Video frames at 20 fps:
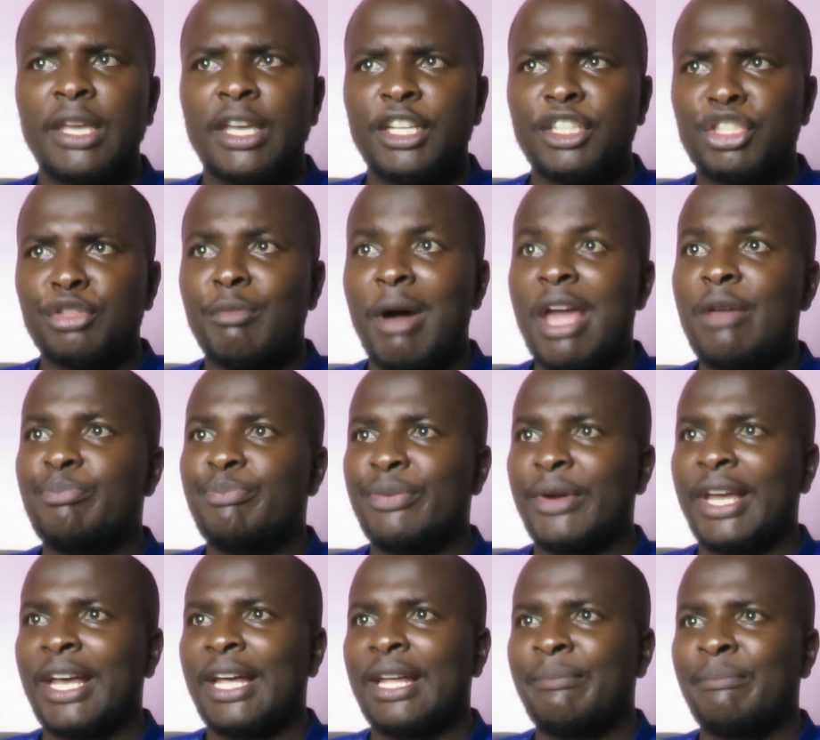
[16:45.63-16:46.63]
It's my
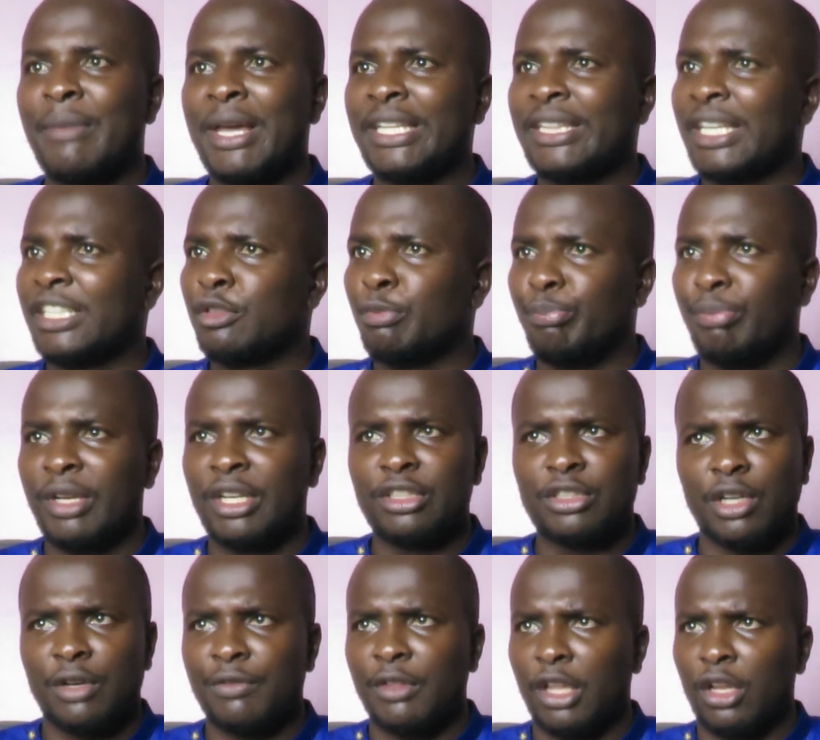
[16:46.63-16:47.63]
prayer. May the
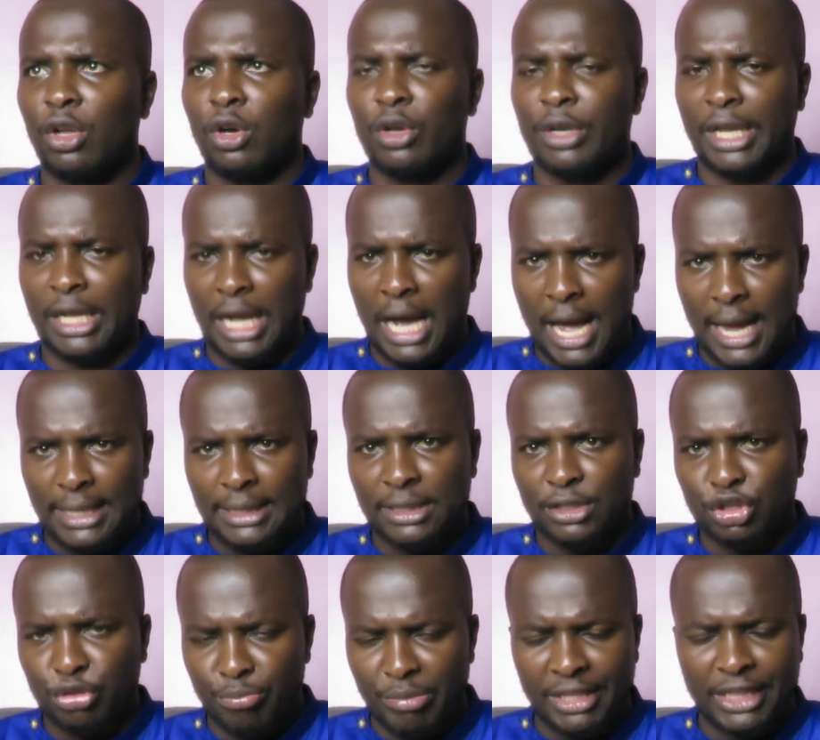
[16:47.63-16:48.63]
Spirit of the Lord guide
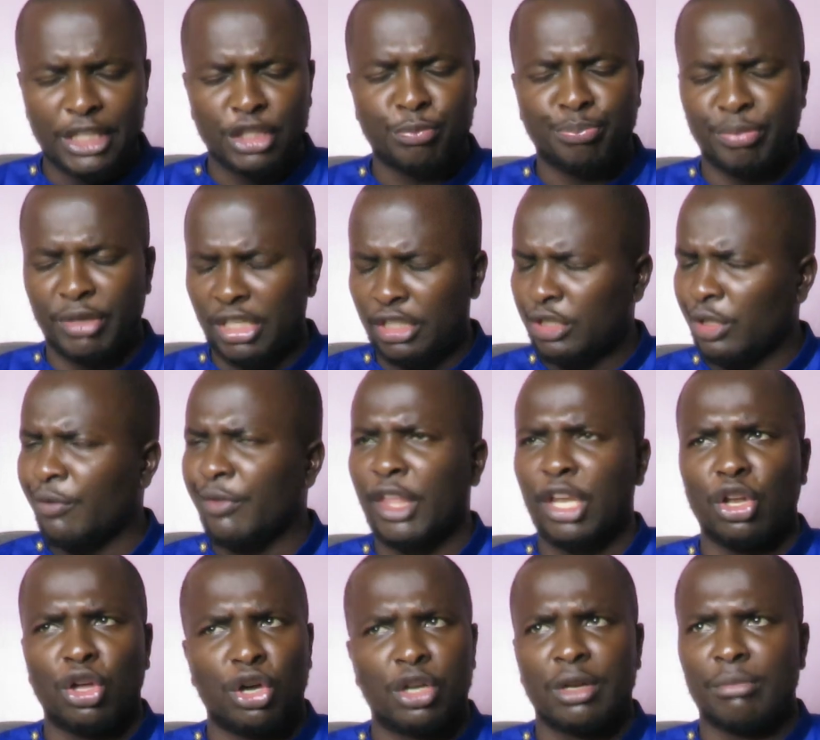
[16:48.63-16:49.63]
us. May the Spirit of
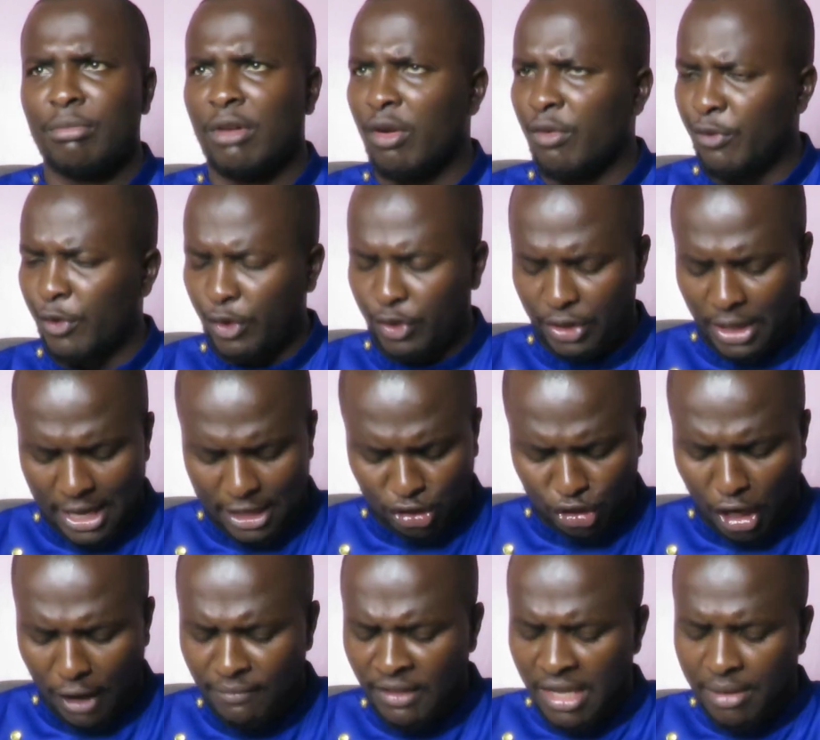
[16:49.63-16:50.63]
the Lord move with
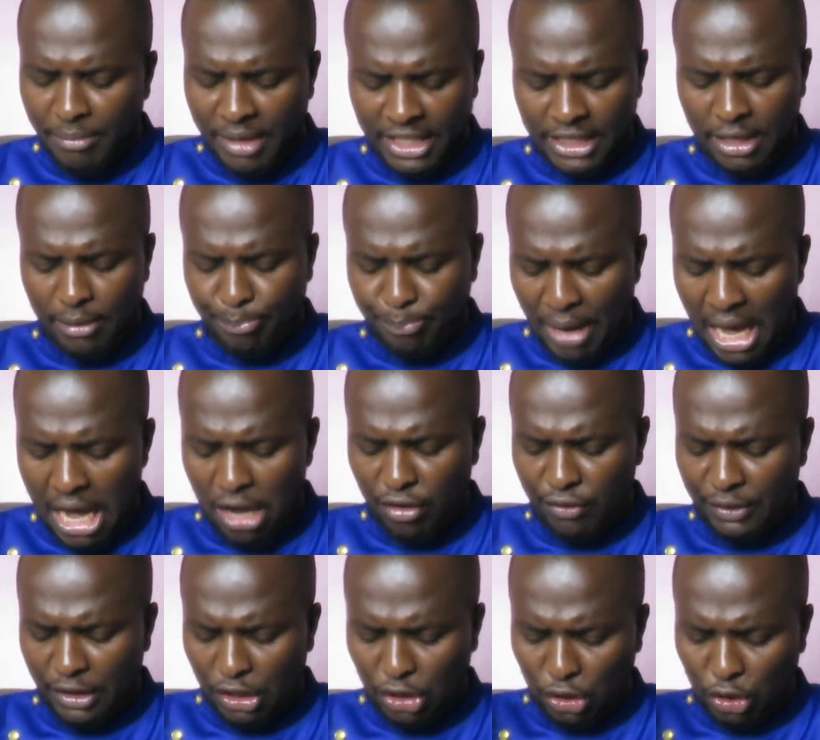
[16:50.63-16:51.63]
us. May the
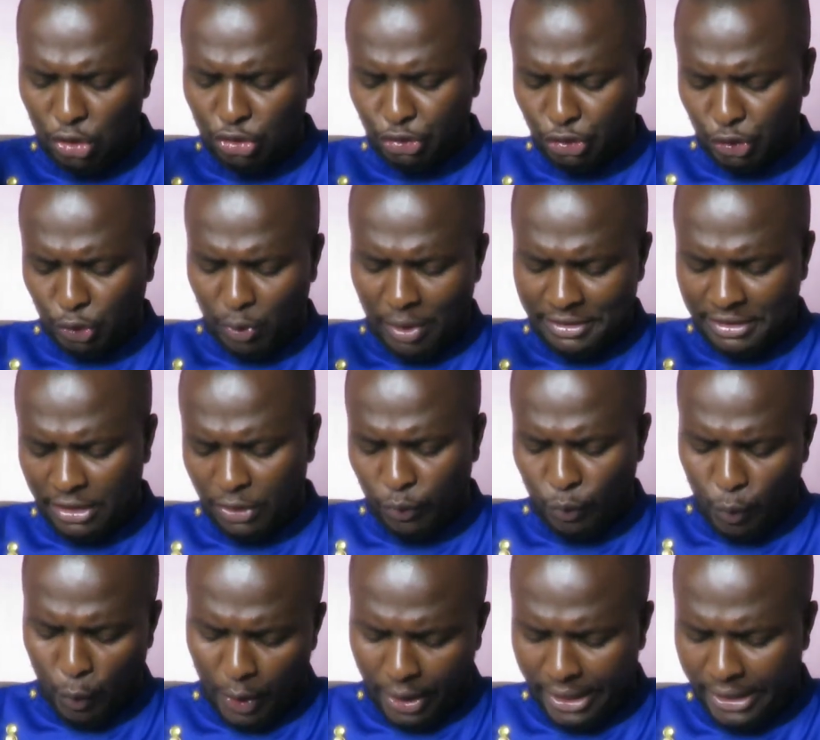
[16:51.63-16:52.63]
power of the Lord show us the
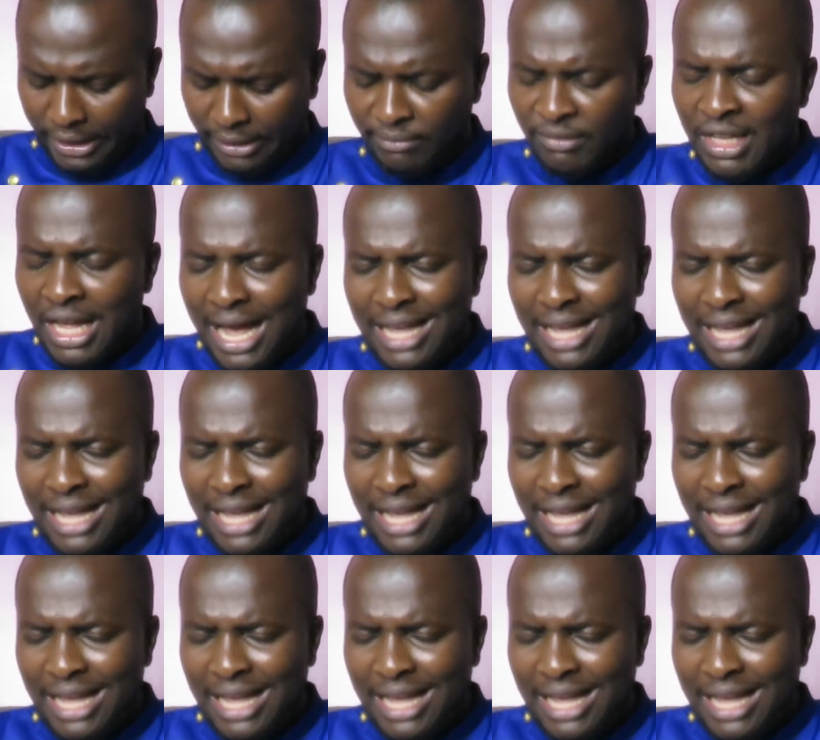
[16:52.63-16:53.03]
way.